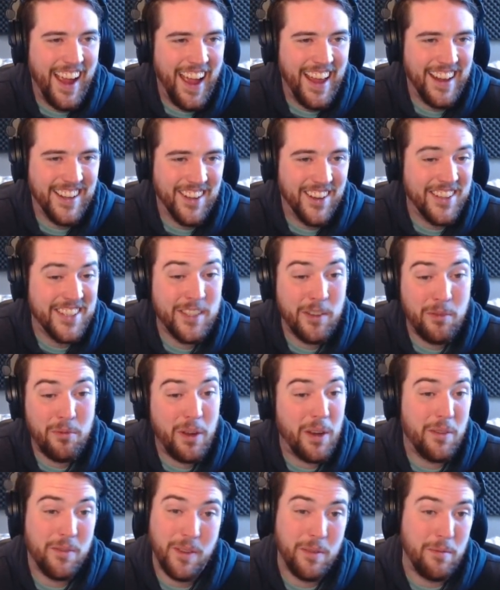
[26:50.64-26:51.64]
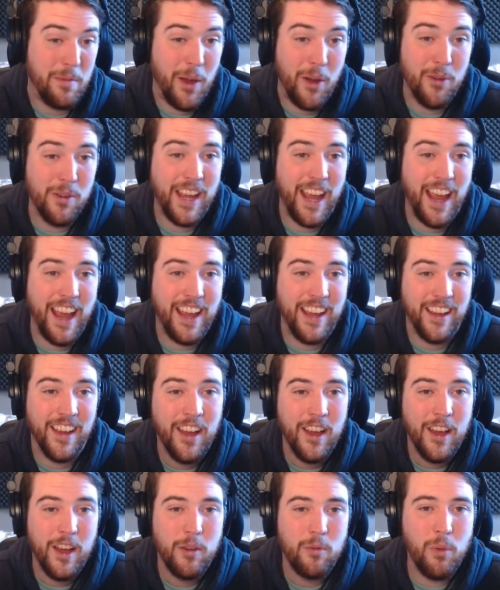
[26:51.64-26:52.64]
and also one of them. Okay,
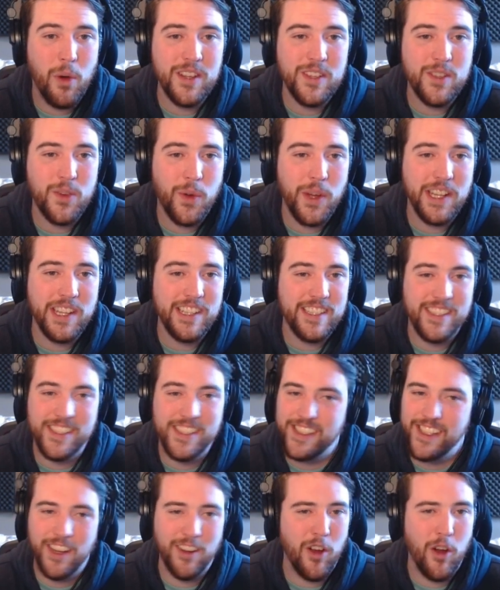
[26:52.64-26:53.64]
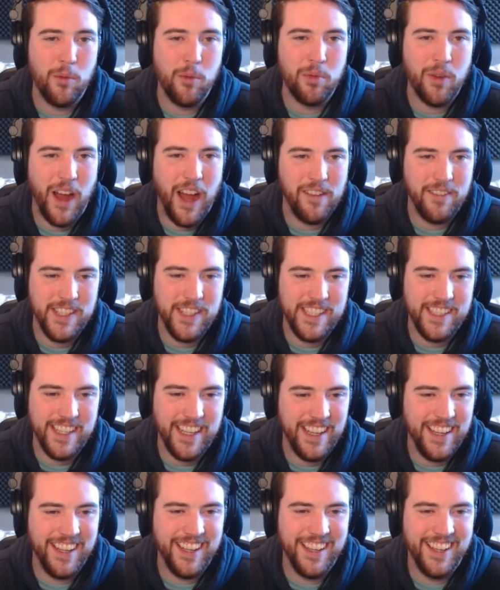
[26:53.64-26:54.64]
one toilet, zero
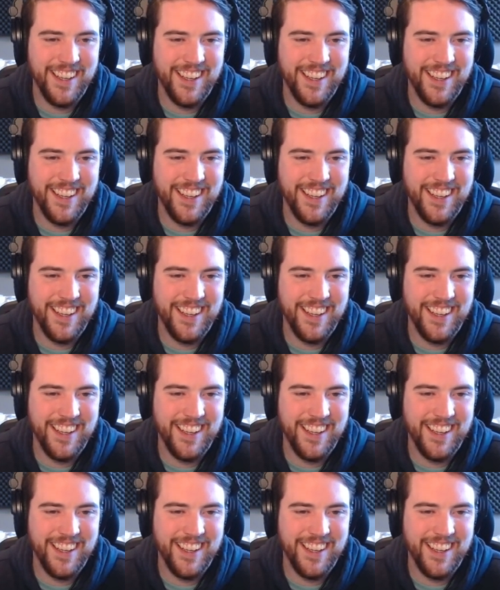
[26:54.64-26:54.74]
privacy.